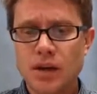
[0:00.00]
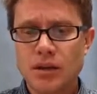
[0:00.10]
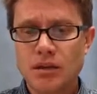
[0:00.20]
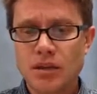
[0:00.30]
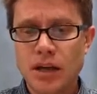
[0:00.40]

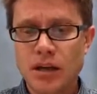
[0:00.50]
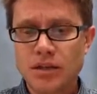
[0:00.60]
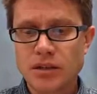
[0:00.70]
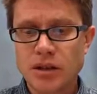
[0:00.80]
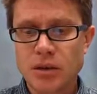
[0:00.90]
The
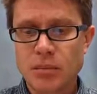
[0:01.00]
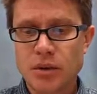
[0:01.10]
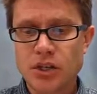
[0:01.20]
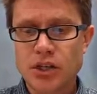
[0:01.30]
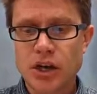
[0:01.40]
cells, as they're
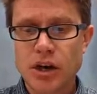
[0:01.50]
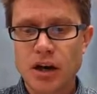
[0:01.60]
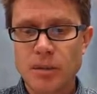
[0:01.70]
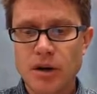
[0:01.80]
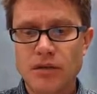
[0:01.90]
pushed
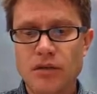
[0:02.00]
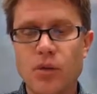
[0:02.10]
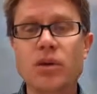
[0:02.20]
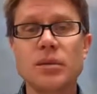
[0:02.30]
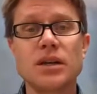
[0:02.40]
up, are
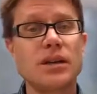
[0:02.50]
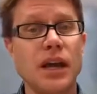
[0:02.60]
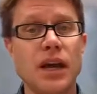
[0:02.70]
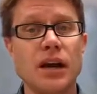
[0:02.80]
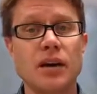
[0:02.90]
forming the
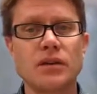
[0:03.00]
hair.